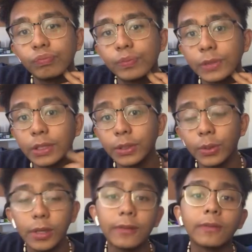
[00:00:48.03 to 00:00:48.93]
tell you
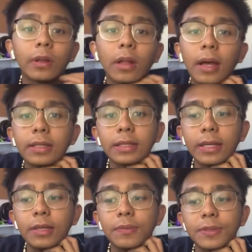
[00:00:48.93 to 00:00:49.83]
if claw actually
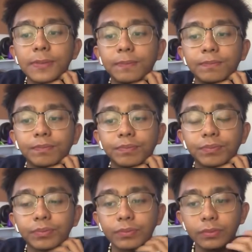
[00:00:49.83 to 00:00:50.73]
helps.
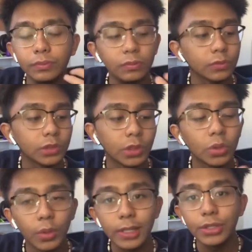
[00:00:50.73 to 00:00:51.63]

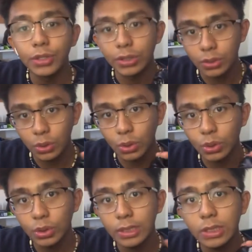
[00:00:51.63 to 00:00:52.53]
So get your
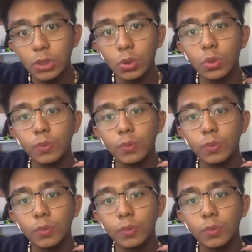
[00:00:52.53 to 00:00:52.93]
controllers now.